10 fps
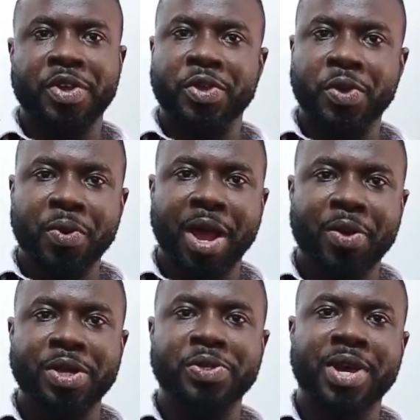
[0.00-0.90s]
You are
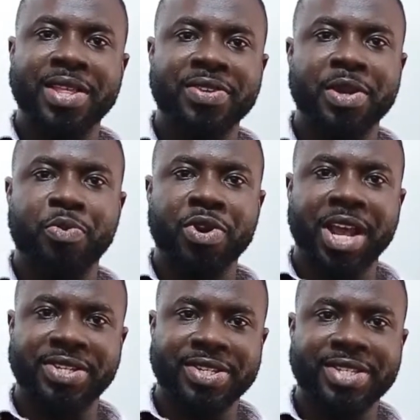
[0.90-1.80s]
going to handle the
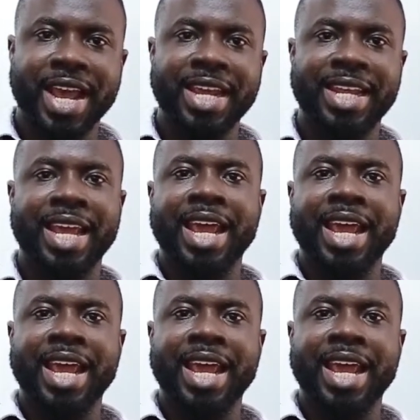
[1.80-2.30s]
production side,